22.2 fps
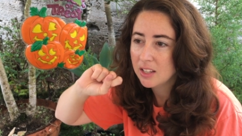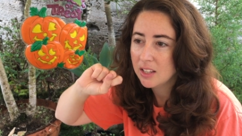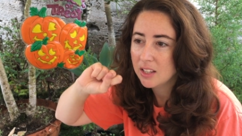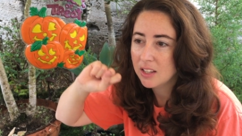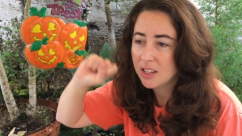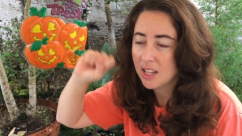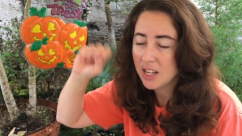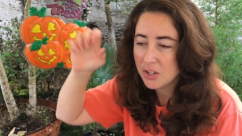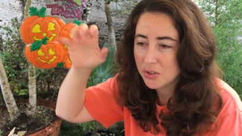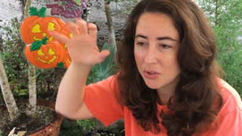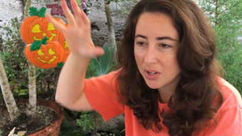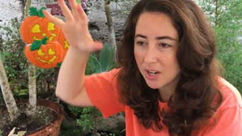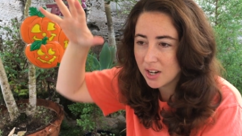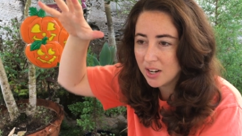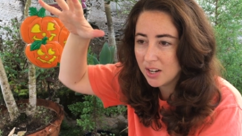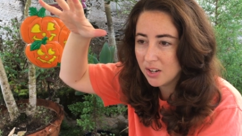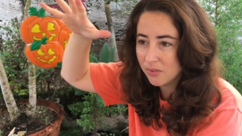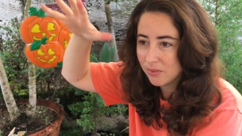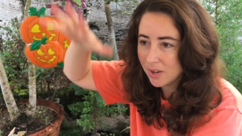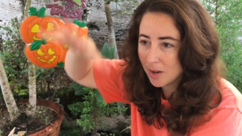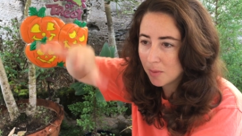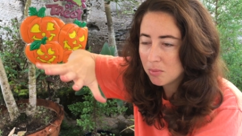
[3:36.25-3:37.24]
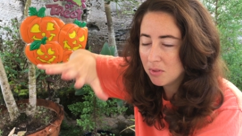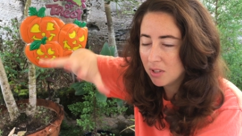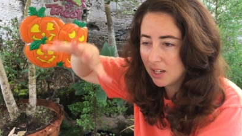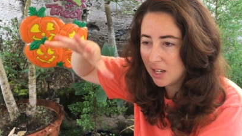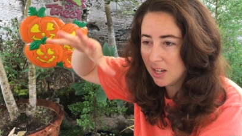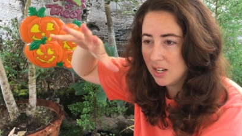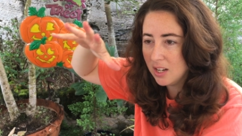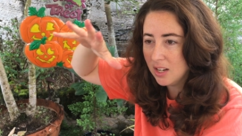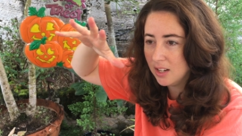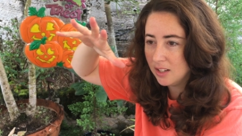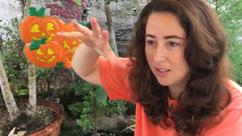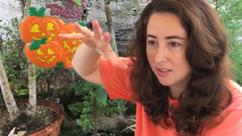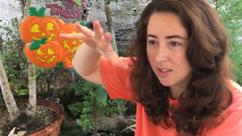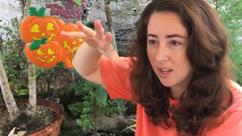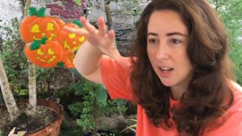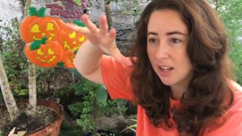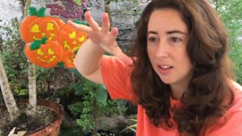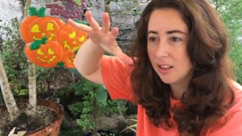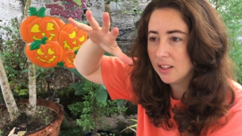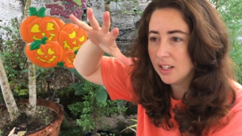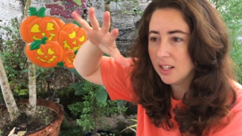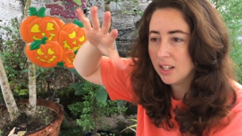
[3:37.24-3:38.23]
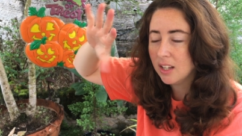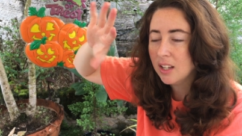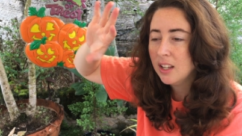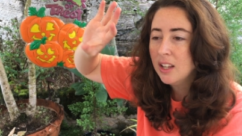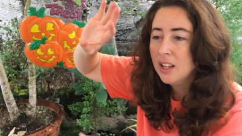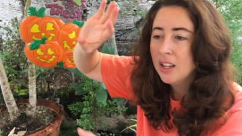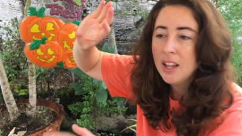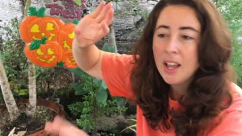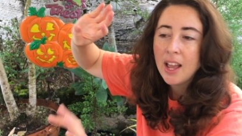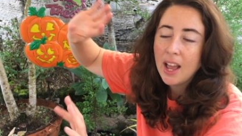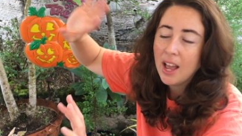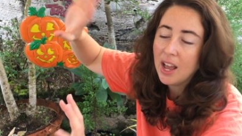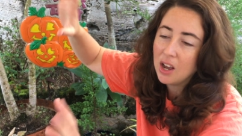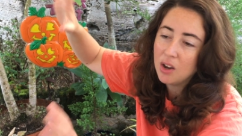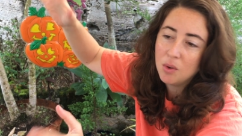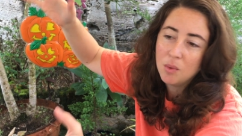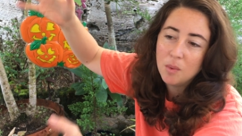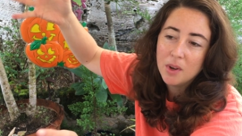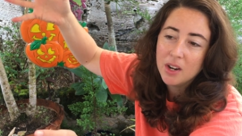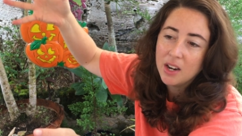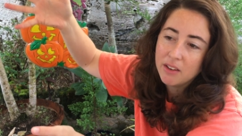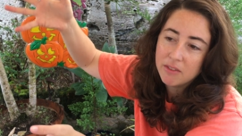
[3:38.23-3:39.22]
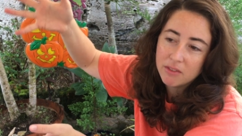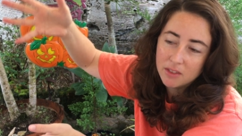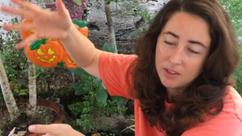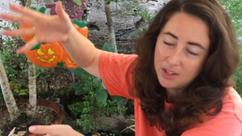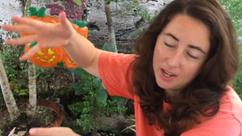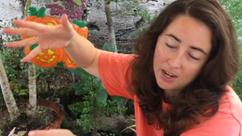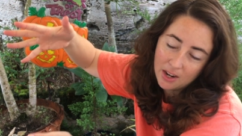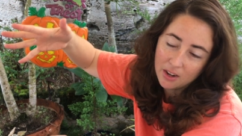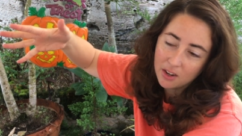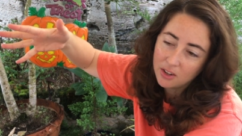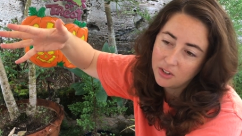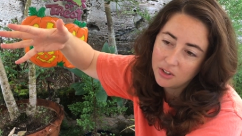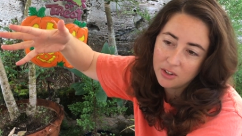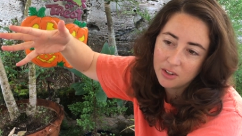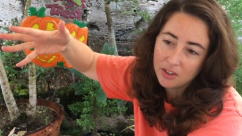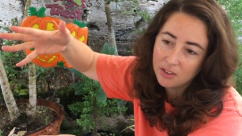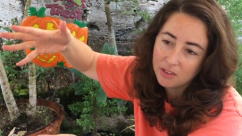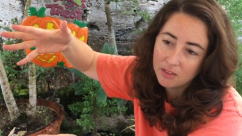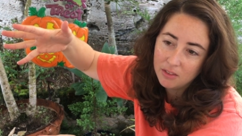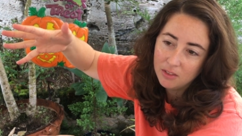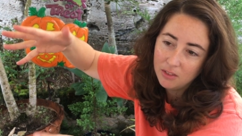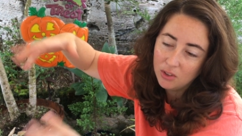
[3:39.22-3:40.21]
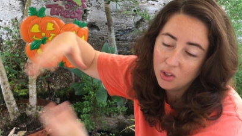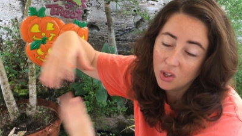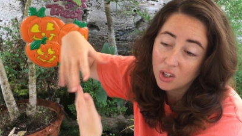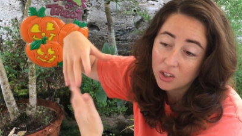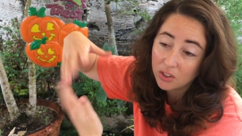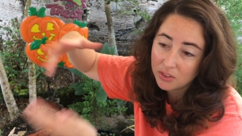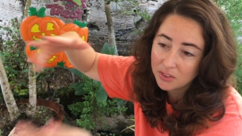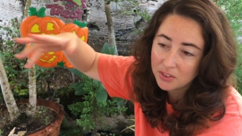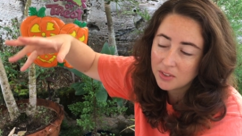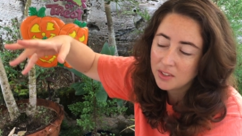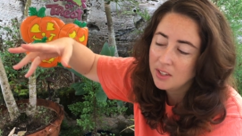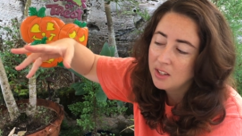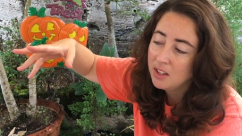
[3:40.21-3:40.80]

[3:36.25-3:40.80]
they try and replicate exactly how whatever character looks.